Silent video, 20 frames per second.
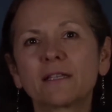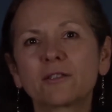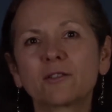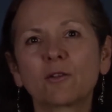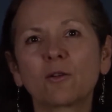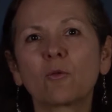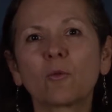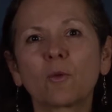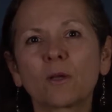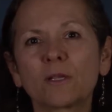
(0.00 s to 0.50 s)
It's
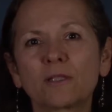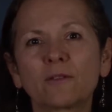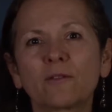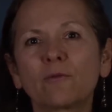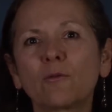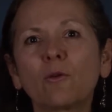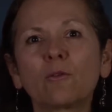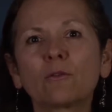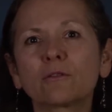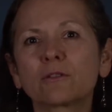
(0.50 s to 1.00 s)
always the
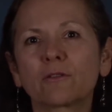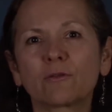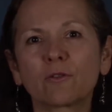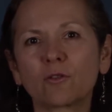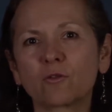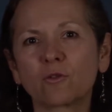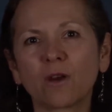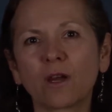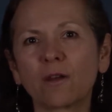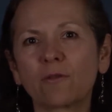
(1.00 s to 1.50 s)
fault of
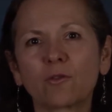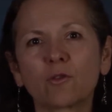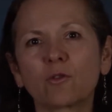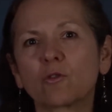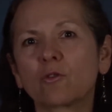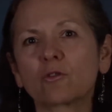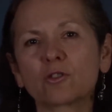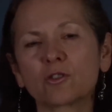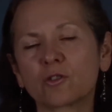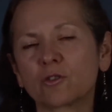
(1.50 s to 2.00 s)
the driver
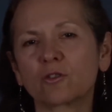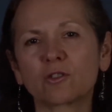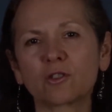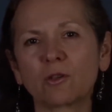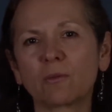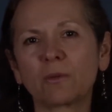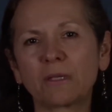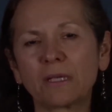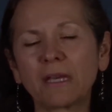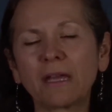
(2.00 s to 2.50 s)
or
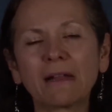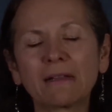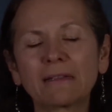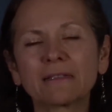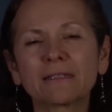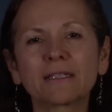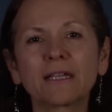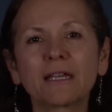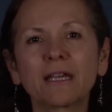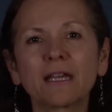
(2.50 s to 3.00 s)
somebody
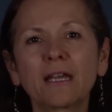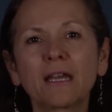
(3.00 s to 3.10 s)
else.